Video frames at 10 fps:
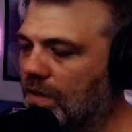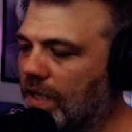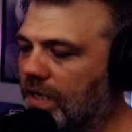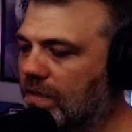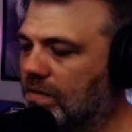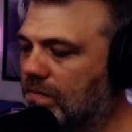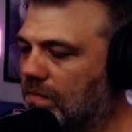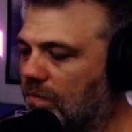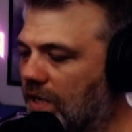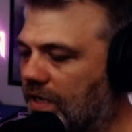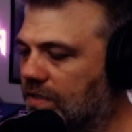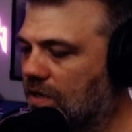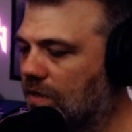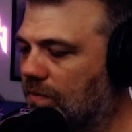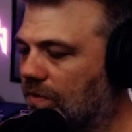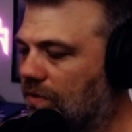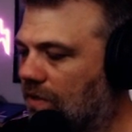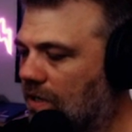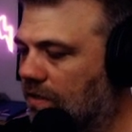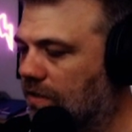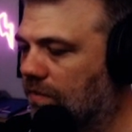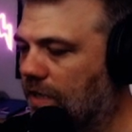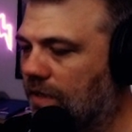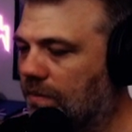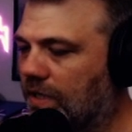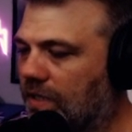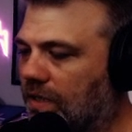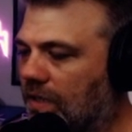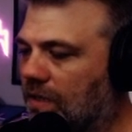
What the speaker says: Like make his arm a little longer maybe.